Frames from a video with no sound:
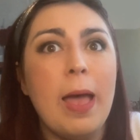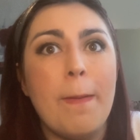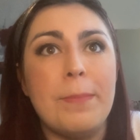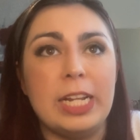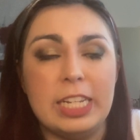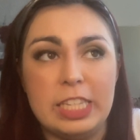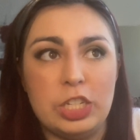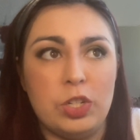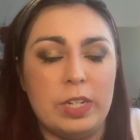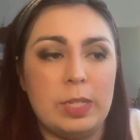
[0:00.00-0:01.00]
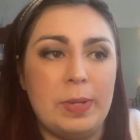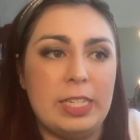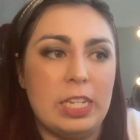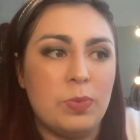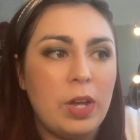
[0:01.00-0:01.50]
been an additional
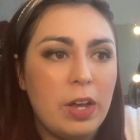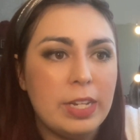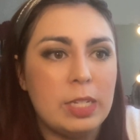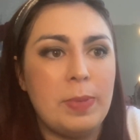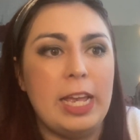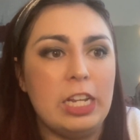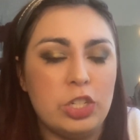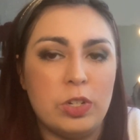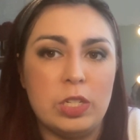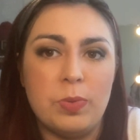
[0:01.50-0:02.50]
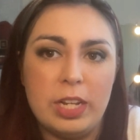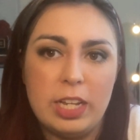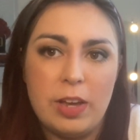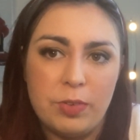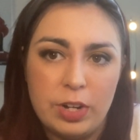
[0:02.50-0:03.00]
expense as well, and his pet insurance wouldn't
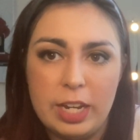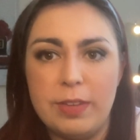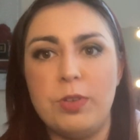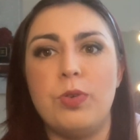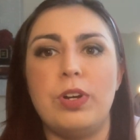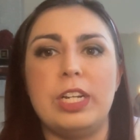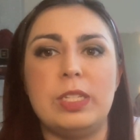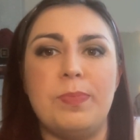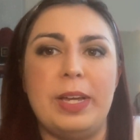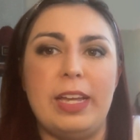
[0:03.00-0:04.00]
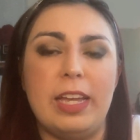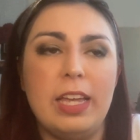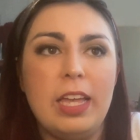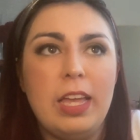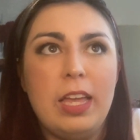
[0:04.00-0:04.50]
cover it, of course. But
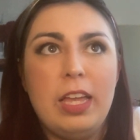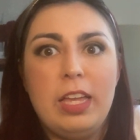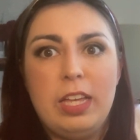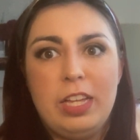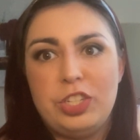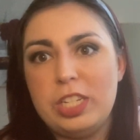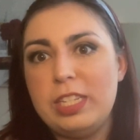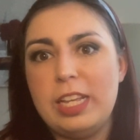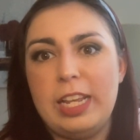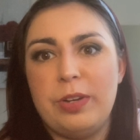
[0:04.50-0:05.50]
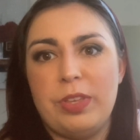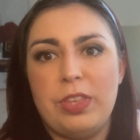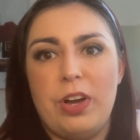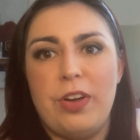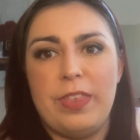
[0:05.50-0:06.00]
just dealing with
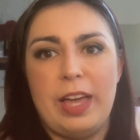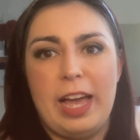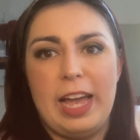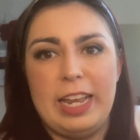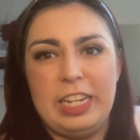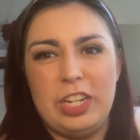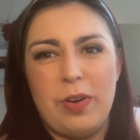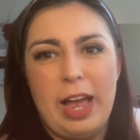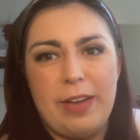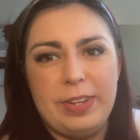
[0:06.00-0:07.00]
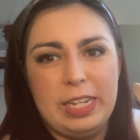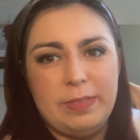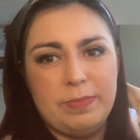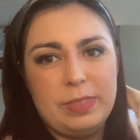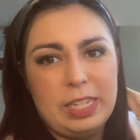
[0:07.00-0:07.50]
all that, and you know,
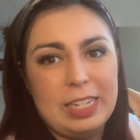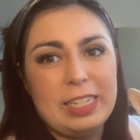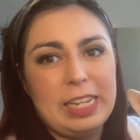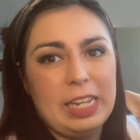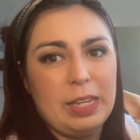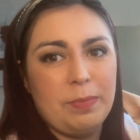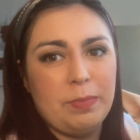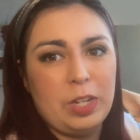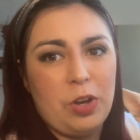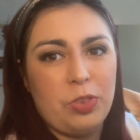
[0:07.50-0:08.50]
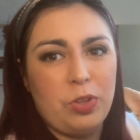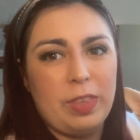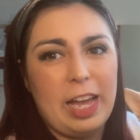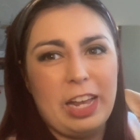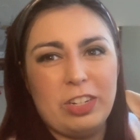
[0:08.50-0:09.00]
having to see him go through
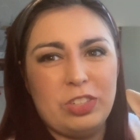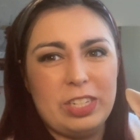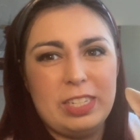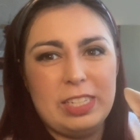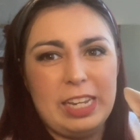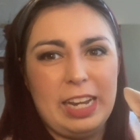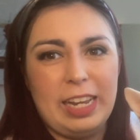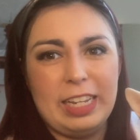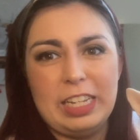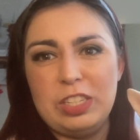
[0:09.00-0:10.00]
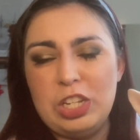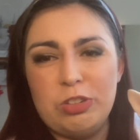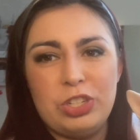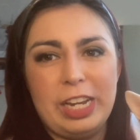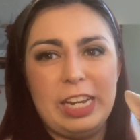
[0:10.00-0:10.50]
that, or just seeing like a new
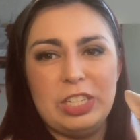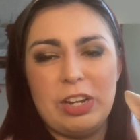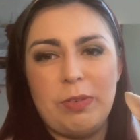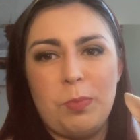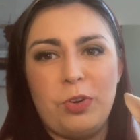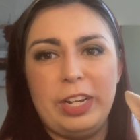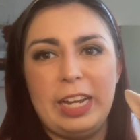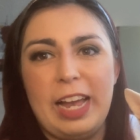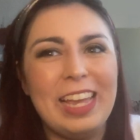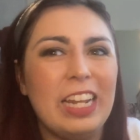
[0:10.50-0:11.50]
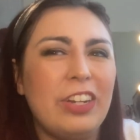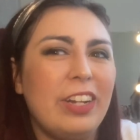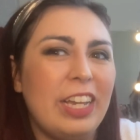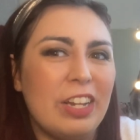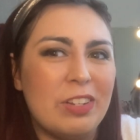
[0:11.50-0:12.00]
change every morning. He
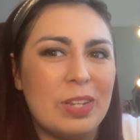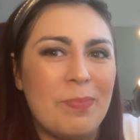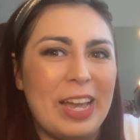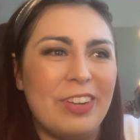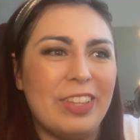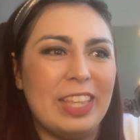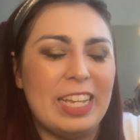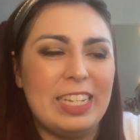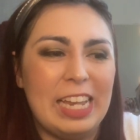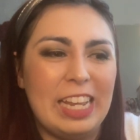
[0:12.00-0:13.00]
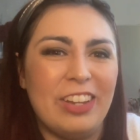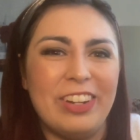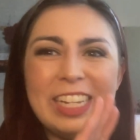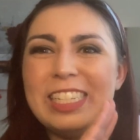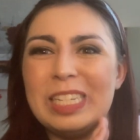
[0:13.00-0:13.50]
literally goes to bed with us. He
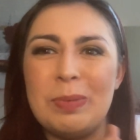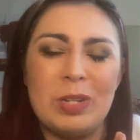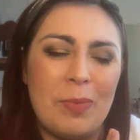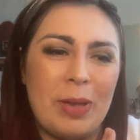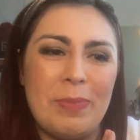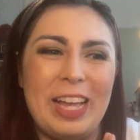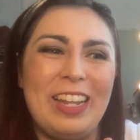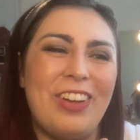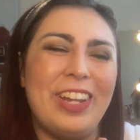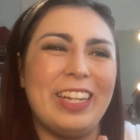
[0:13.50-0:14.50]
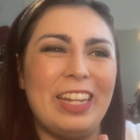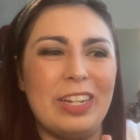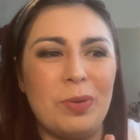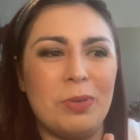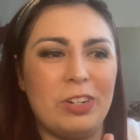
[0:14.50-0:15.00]
literally sleeps on my pillow like a
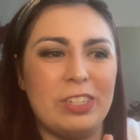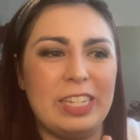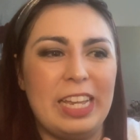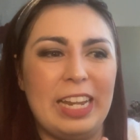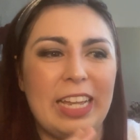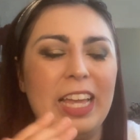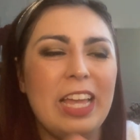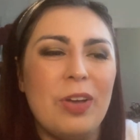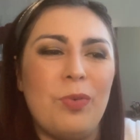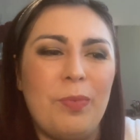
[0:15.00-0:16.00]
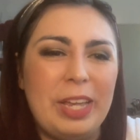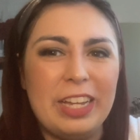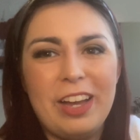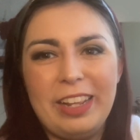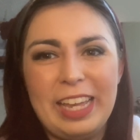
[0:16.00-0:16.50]
little person. Like, we'll be
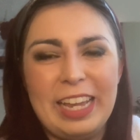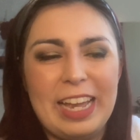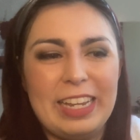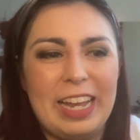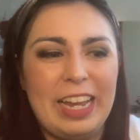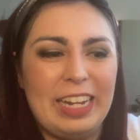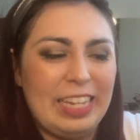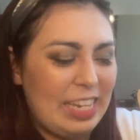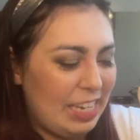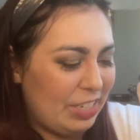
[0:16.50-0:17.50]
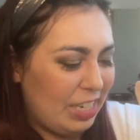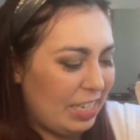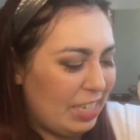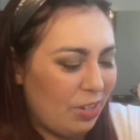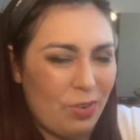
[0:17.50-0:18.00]
cuddling at night, like he's just
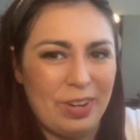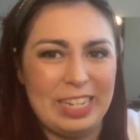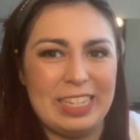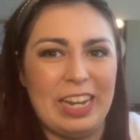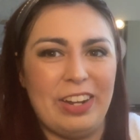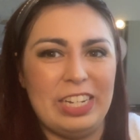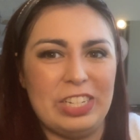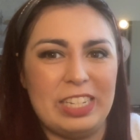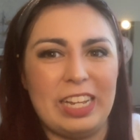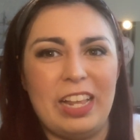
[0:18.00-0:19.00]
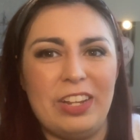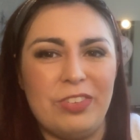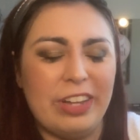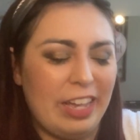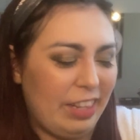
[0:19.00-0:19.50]
always there. He's just like a little
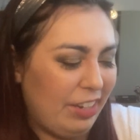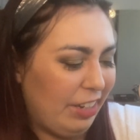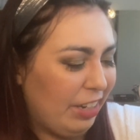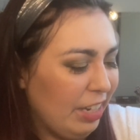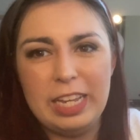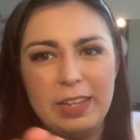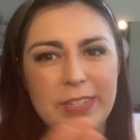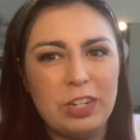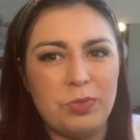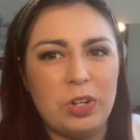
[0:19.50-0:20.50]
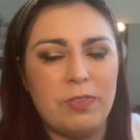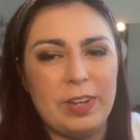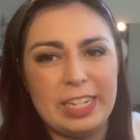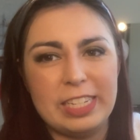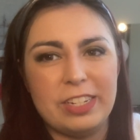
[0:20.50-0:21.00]
cuddler. He gives like rude
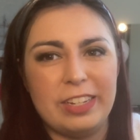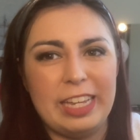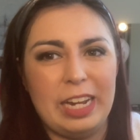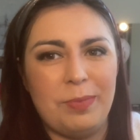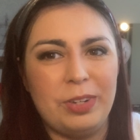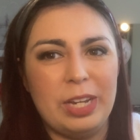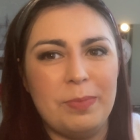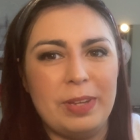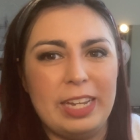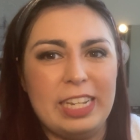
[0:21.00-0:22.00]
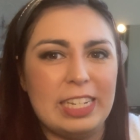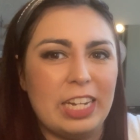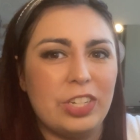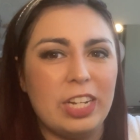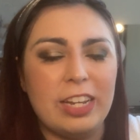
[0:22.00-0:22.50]
faces on camera, but he's
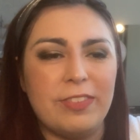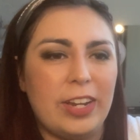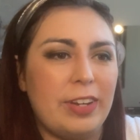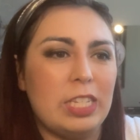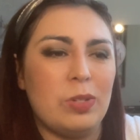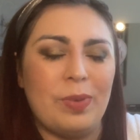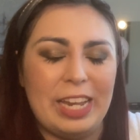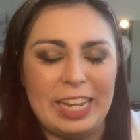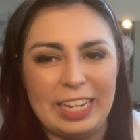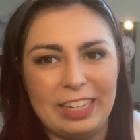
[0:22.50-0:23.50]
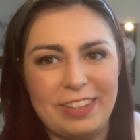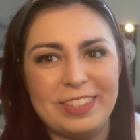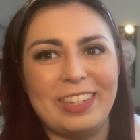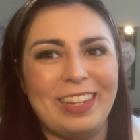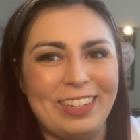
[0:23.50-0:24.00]
actually like very sweet and like loves
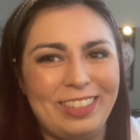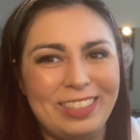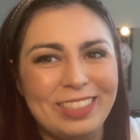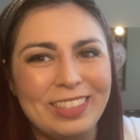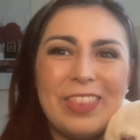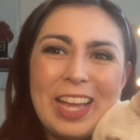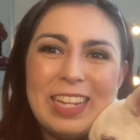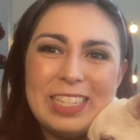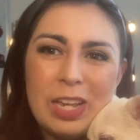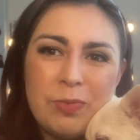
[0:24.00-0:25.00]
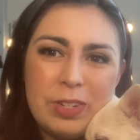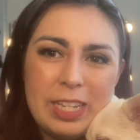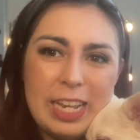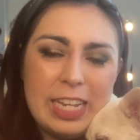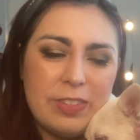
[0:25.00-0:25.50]
to cuddle. That's it for
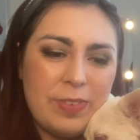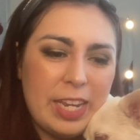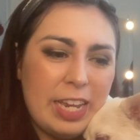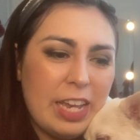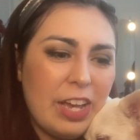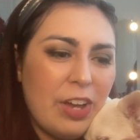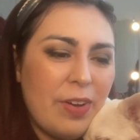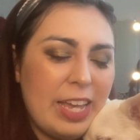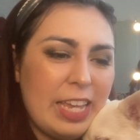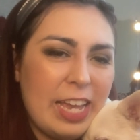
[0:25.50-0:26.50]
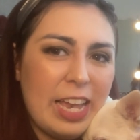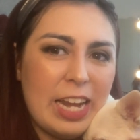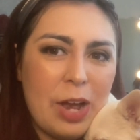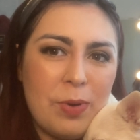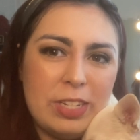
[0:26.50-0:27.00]
today's video.
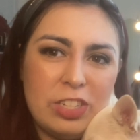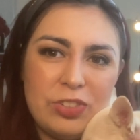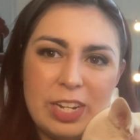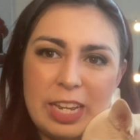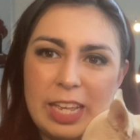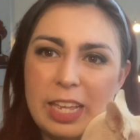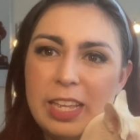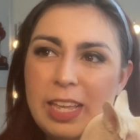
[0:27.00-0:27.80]
Again, I wasn't trying to